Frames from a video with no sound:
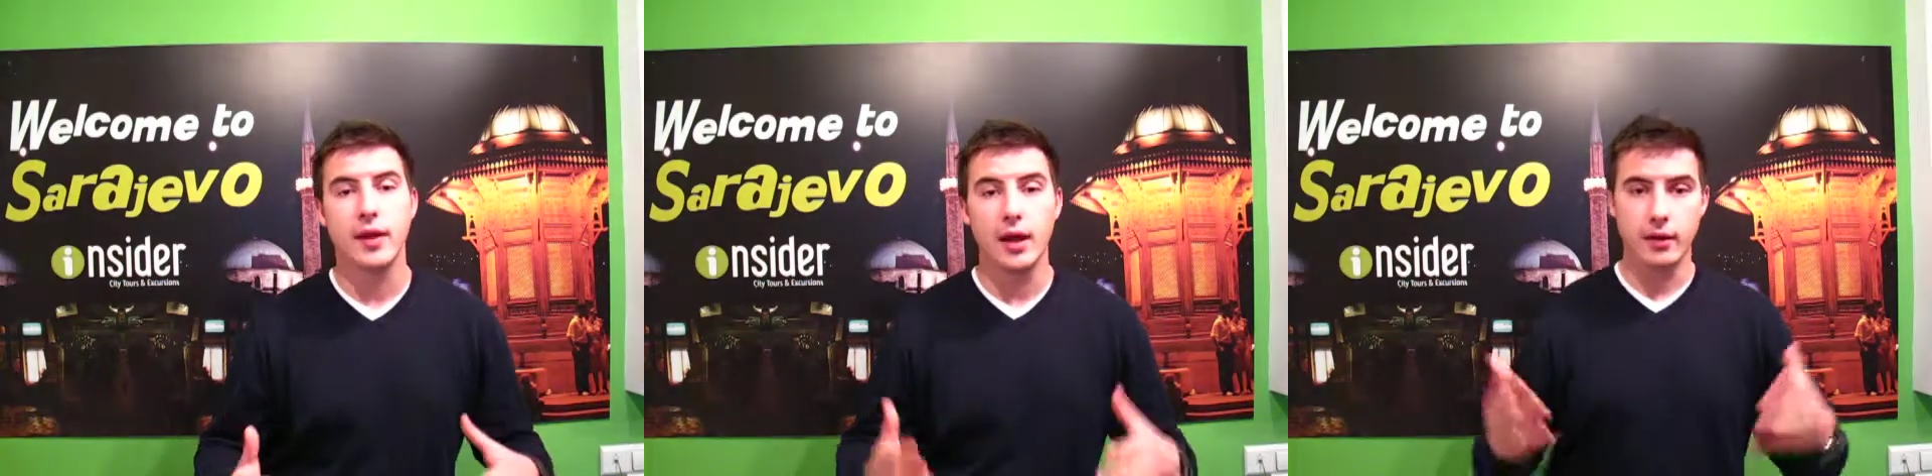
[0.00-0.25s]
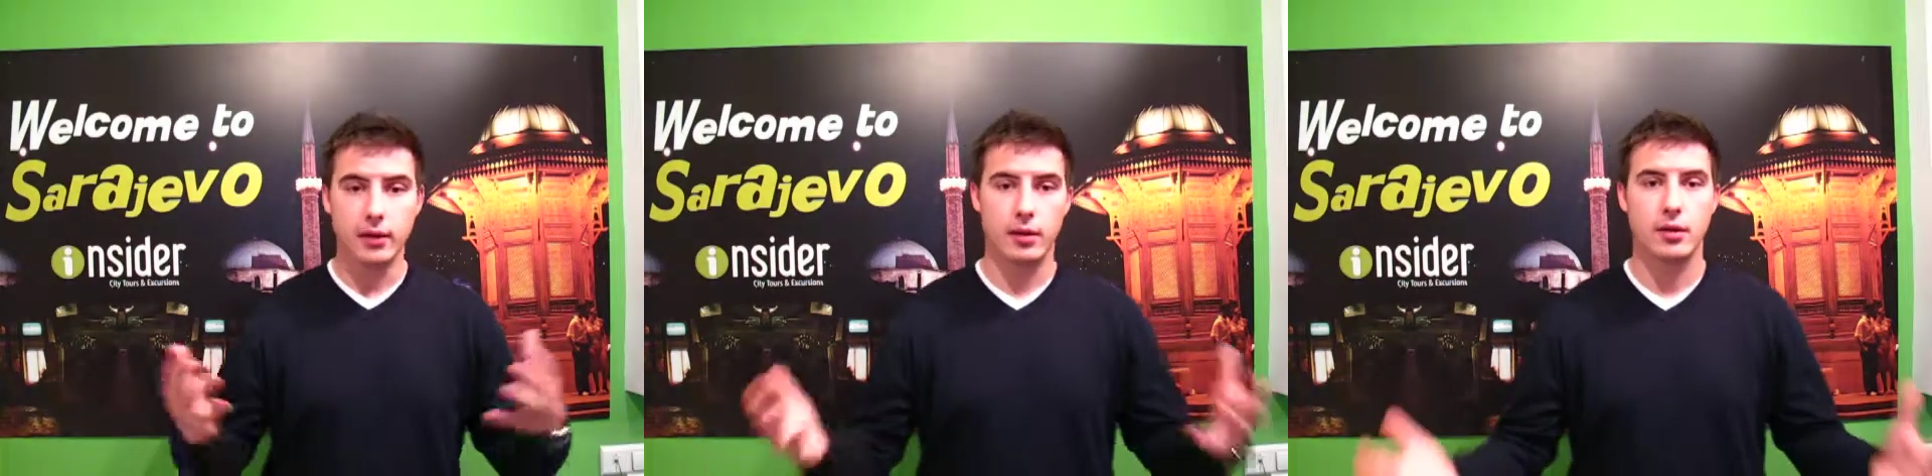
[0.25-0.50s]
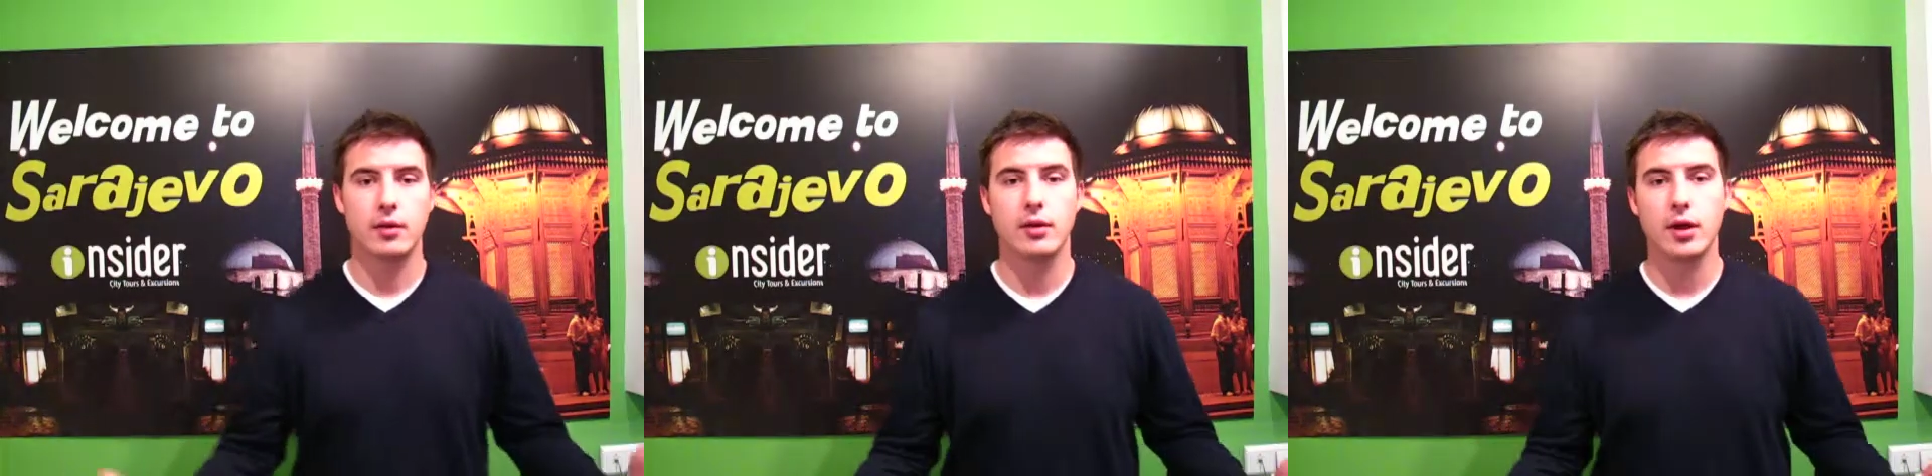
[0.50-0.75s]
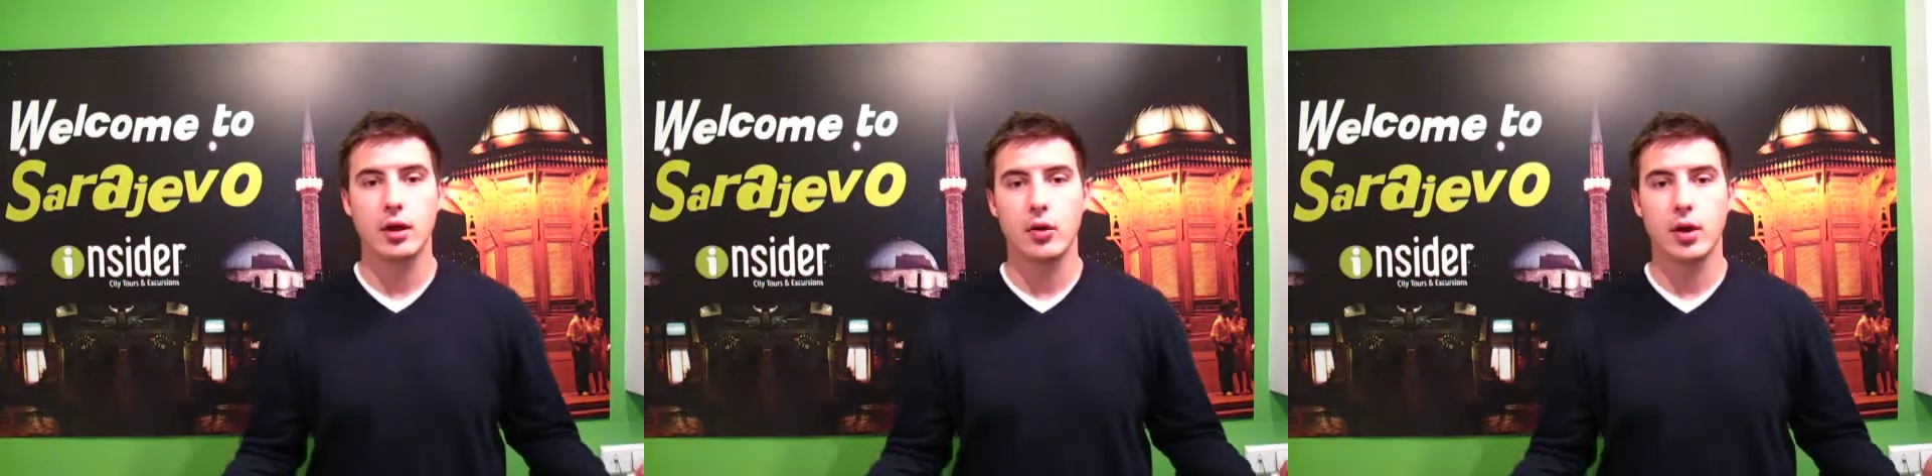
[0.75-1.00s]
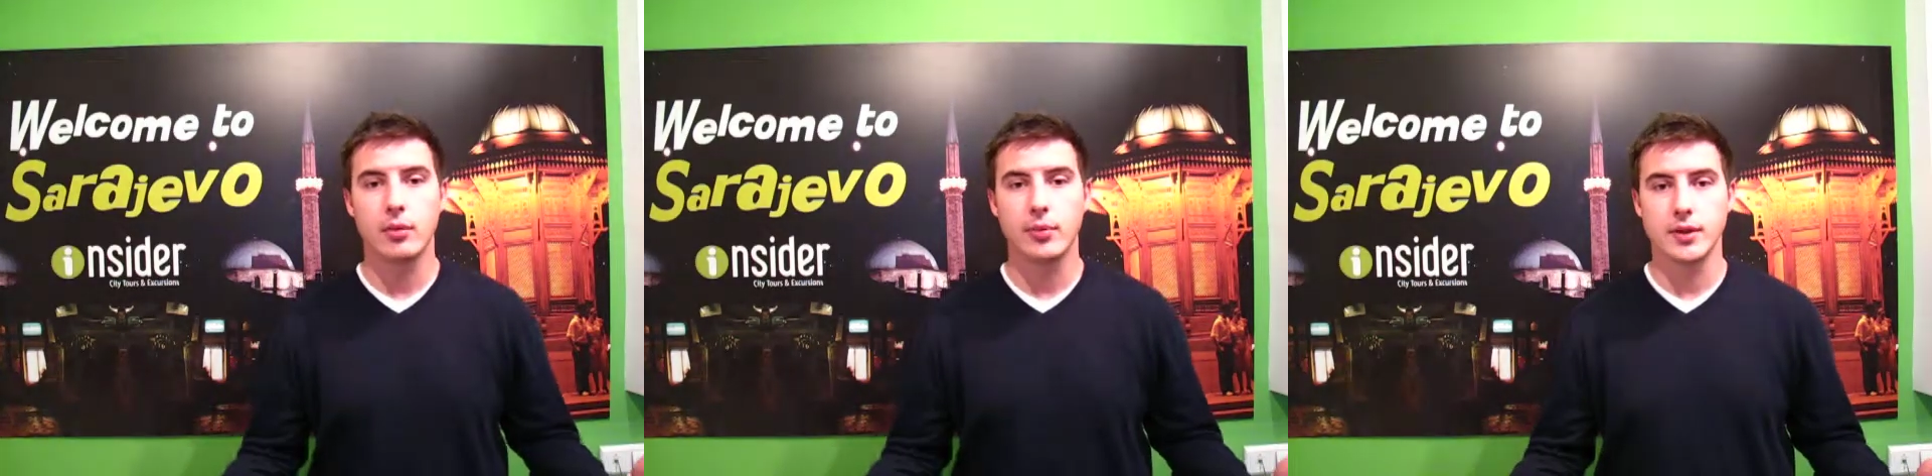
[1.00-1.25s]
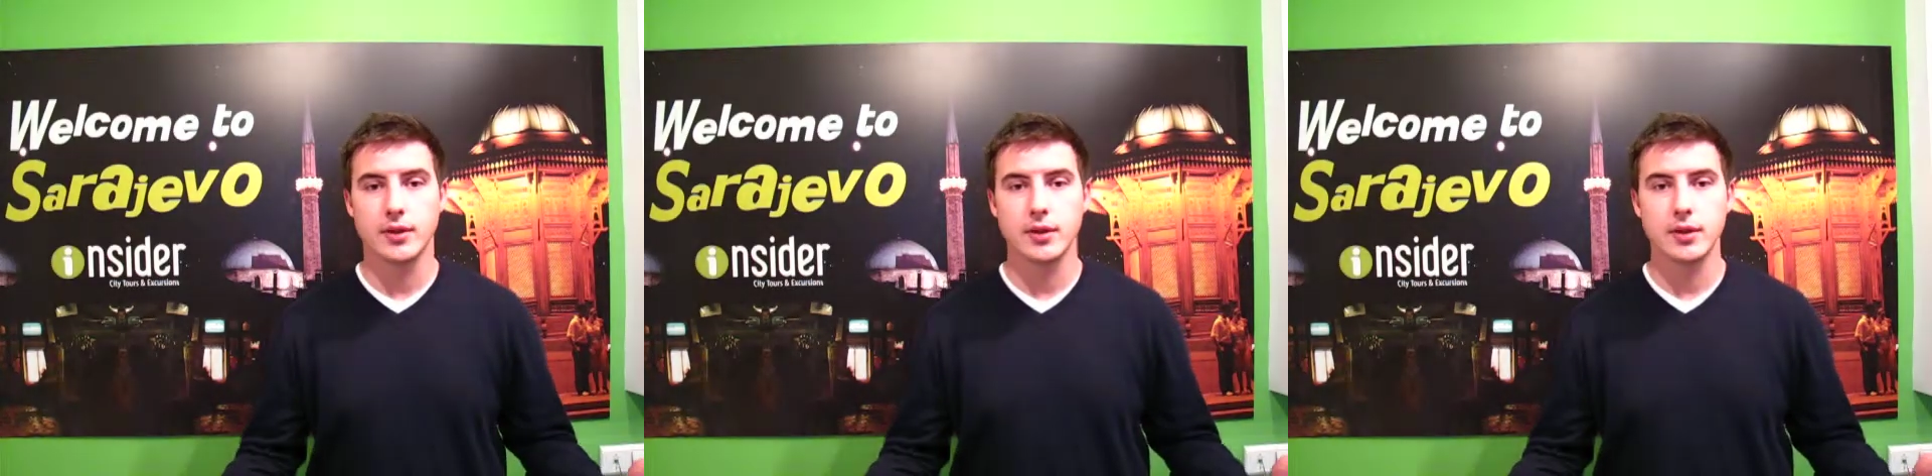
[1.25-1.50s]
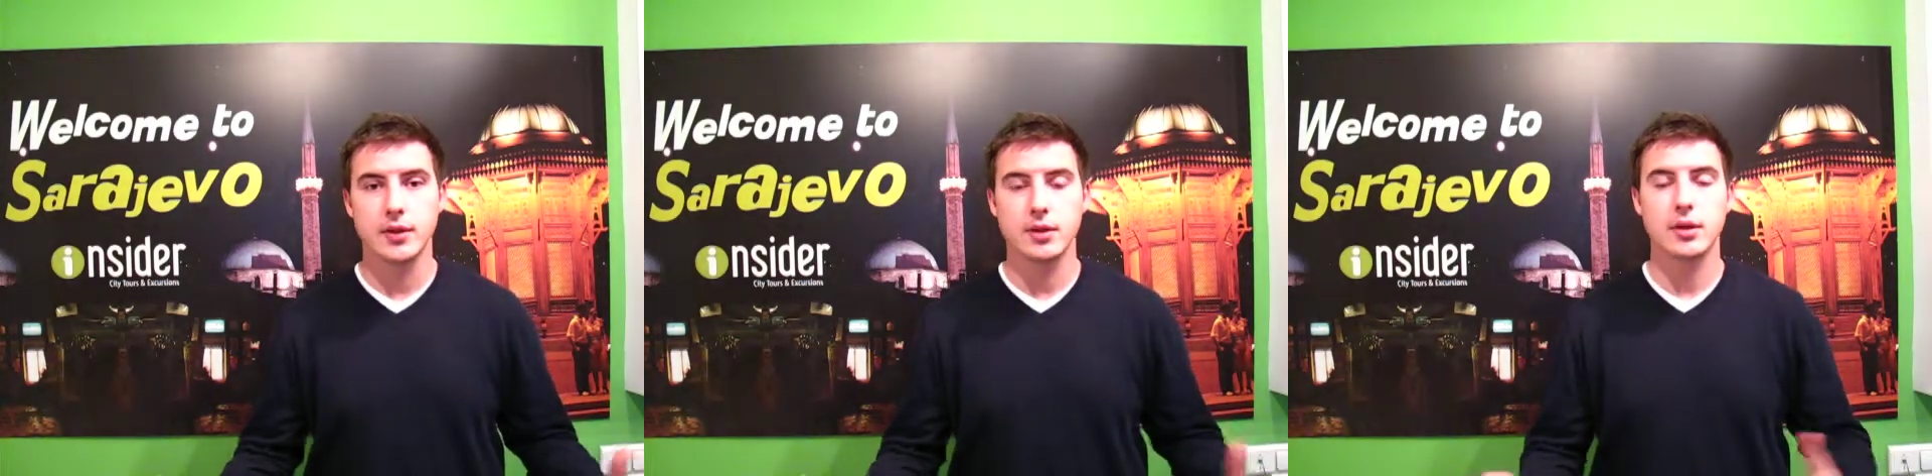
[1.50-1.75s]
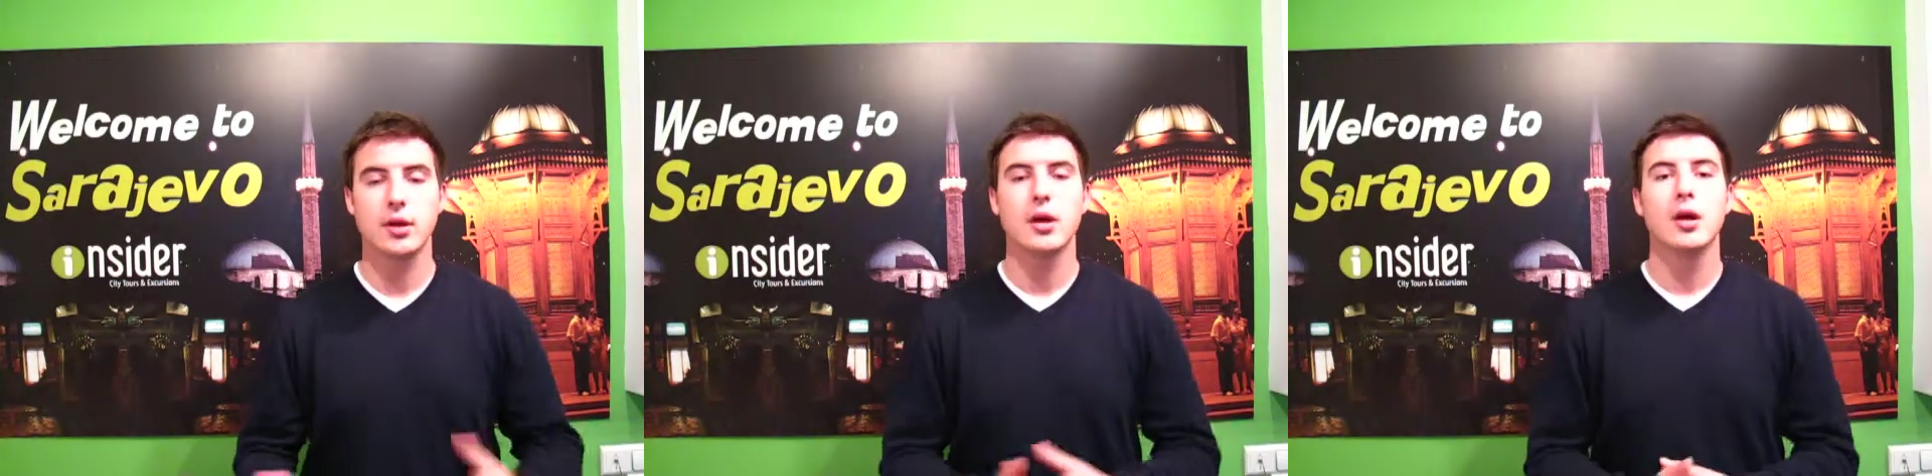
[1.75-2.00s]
then the local businesses